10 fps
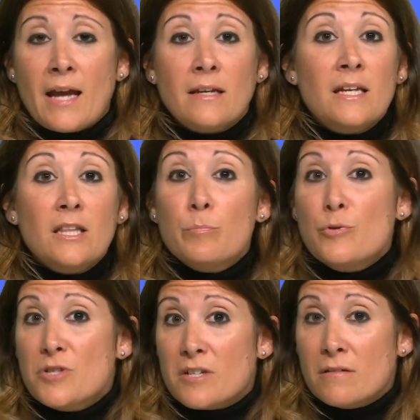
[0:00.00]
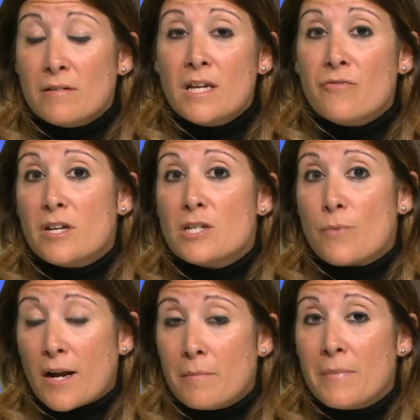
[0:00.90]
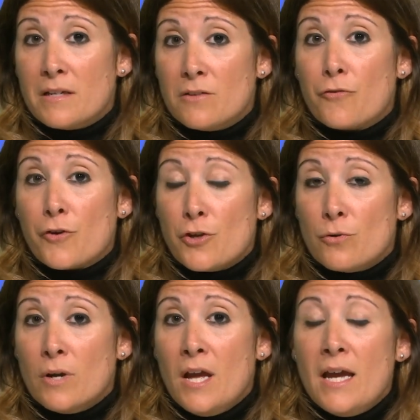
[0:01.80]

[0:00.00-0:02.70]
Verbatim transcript: and get boosted if it is recommended for you.